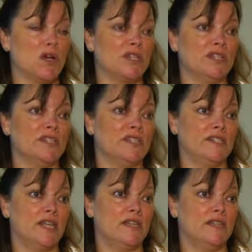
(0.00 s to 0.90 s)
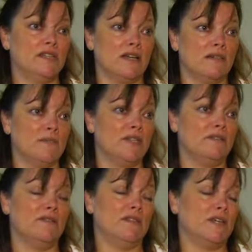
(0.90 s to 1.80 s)
Washington State at the time,
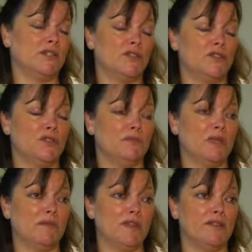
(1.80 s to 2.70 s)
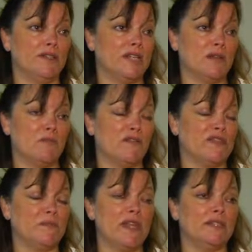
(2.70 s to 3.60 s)
and the doctors told my mother to take him off
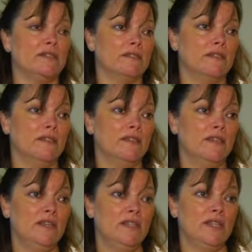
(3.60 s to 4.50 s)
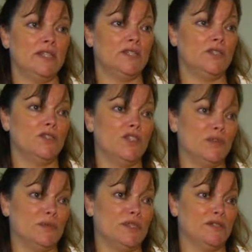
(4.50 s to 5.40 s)
his meds. And
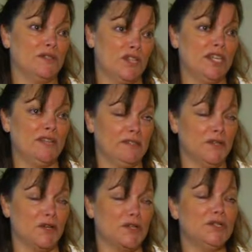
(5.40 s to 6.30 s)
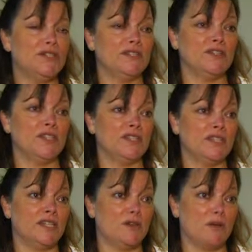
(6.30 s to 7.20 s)
she is a nurse, and she
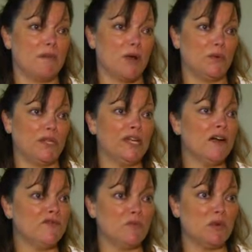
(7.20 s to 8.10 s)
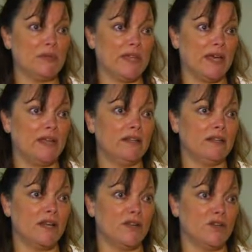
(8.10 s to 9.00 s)
said, I'm not really comfortable with that.
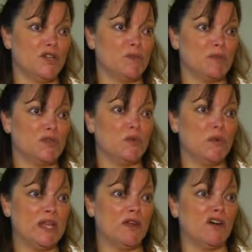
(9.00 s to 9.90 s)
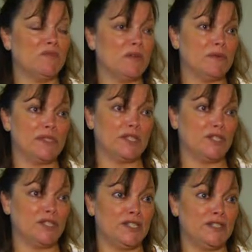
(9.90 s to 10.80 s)
I know you're supposed to wean off, but it was
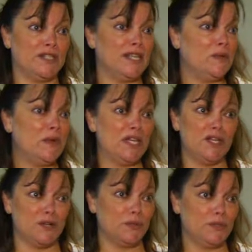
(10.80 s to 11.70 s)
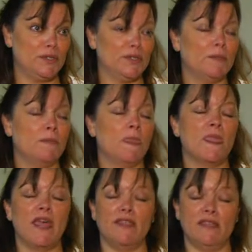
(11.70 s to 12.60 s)
such a teeny weeny dose.
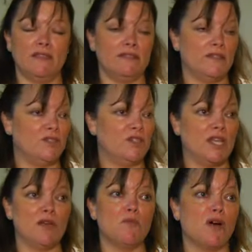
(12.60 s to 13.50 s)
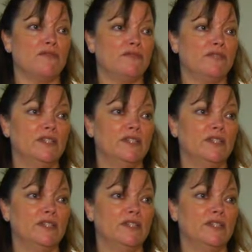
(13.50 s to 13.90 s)
And they said, just take him off.